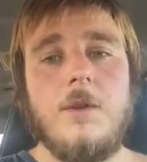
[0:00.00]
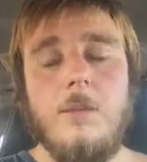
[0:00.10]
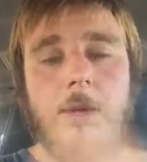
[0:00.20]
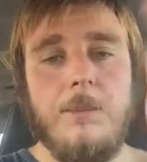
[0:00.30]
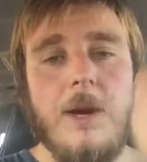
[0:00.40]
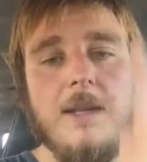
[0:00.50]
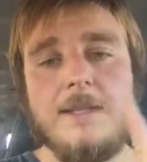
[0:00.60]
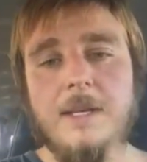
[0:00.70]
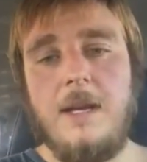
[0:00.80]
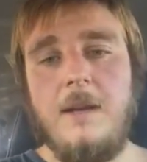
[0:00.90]
many
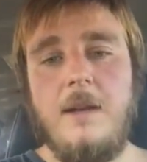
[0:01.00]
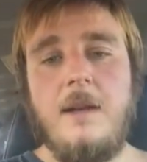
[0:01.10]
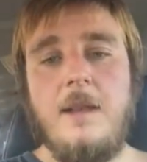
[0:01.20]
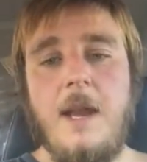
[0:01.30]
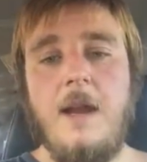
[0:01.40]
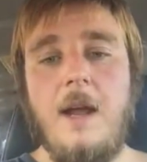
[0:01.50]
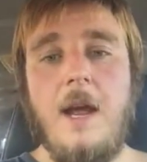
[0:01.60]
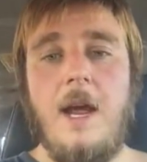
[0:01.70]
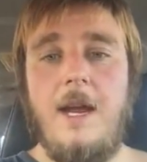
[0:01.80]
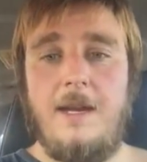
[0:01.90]
breaths in, then
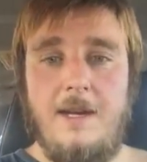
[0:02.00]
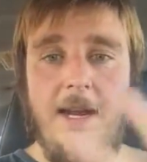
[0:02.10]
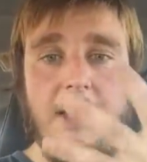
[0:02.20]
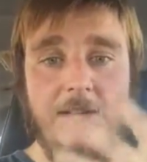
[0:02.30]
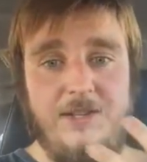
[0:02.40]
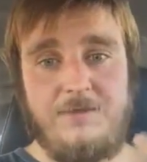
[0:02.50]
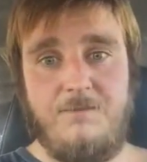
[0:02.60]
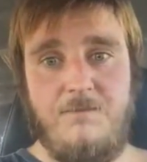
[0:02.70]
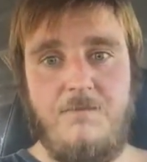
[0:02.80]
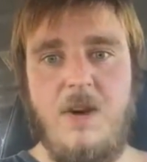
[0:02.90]
I inhale as
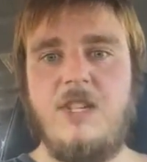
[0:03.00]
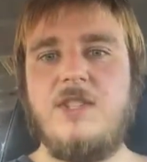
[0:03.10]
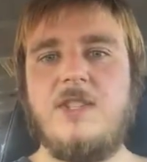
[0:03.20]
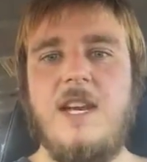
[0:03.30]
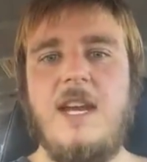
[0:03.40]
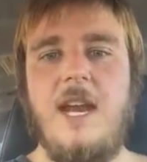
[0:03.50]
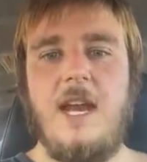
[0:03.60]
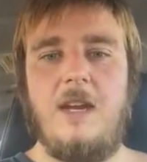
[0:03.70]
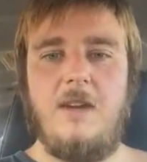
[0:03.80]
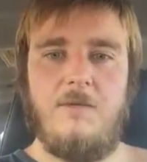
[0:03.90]
much as I
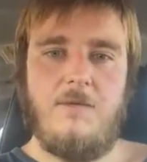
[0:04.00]
can